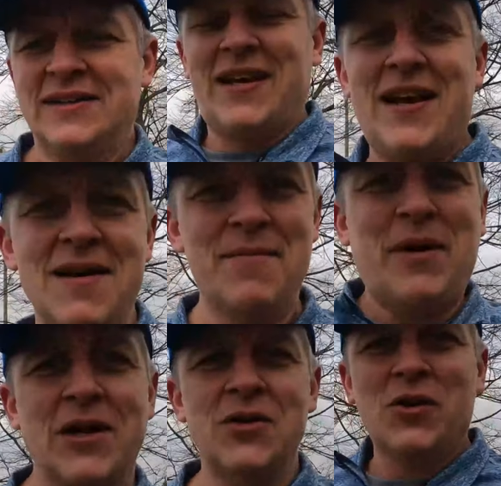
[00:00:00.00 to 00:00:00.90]
today I'm
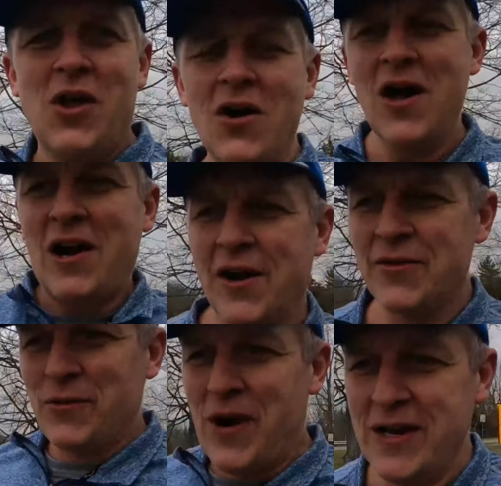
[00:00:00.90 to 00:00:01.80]
bringing you along on
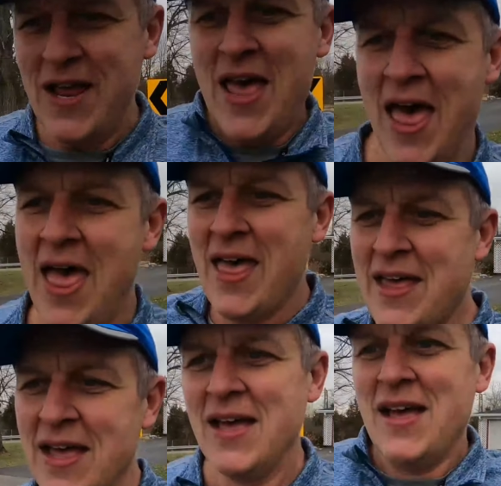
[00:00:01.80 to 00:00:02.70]
another run,
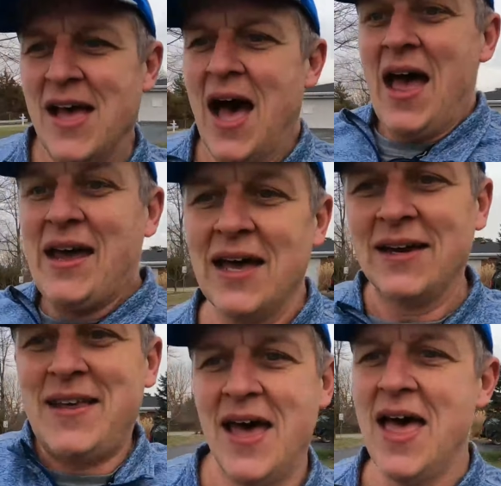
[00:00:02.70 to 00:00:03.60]

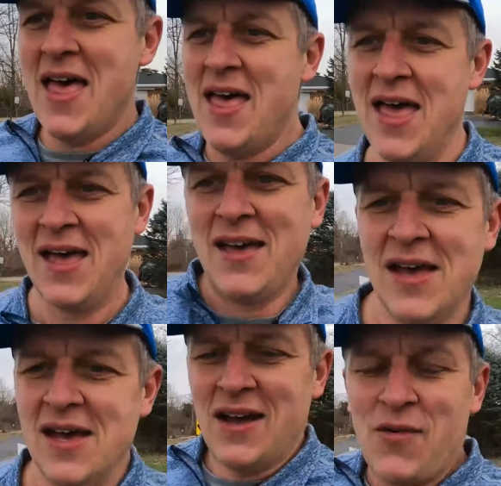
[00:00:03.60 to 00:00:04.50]
and
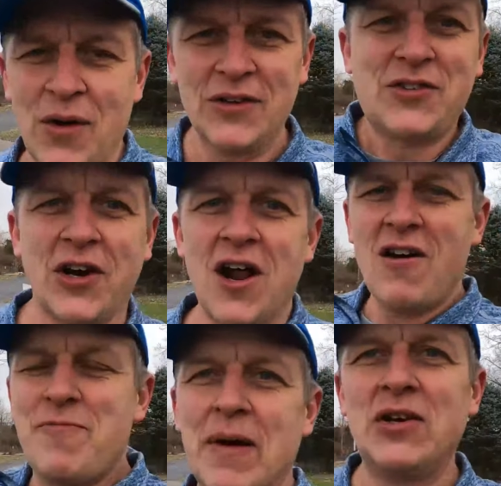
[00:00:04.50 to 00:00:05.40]
I want to start
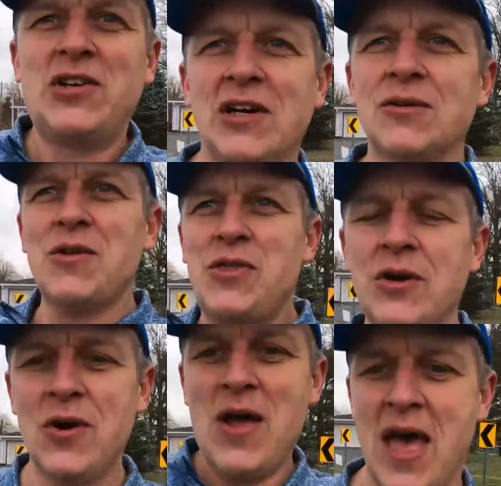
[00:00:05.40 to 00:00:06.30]
off by sharing with
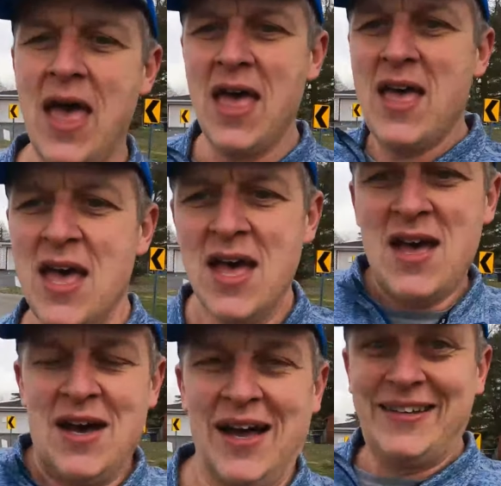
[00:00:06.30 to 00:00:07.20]
you
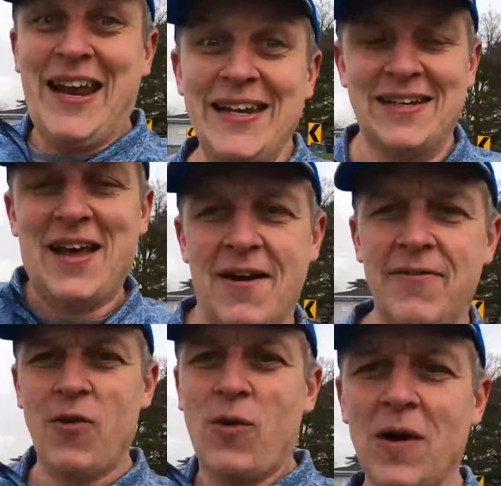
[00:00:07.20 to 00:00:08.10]
a date
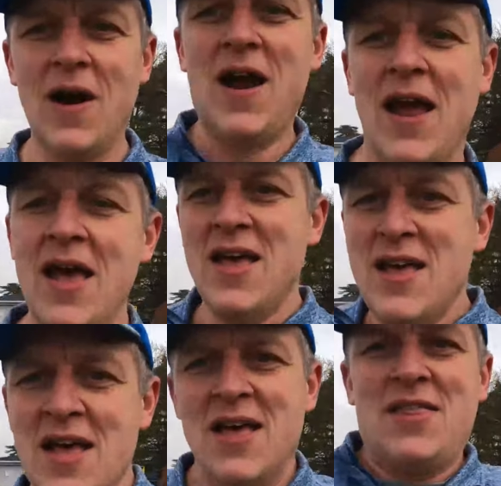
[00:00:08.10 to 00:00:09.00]
for
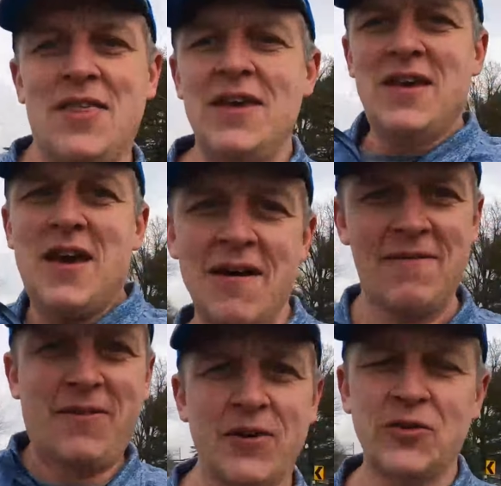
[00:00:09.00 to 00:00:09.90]
the
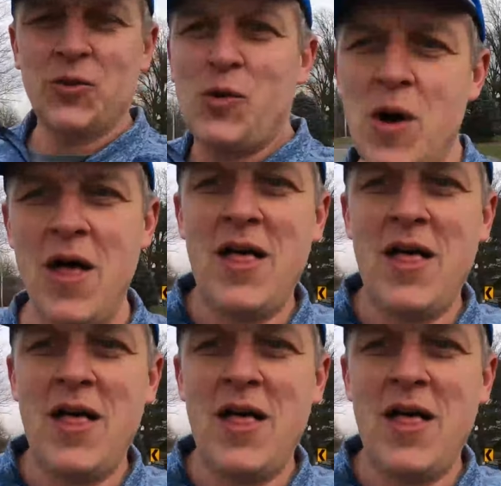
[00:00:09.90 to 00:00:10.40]
virtual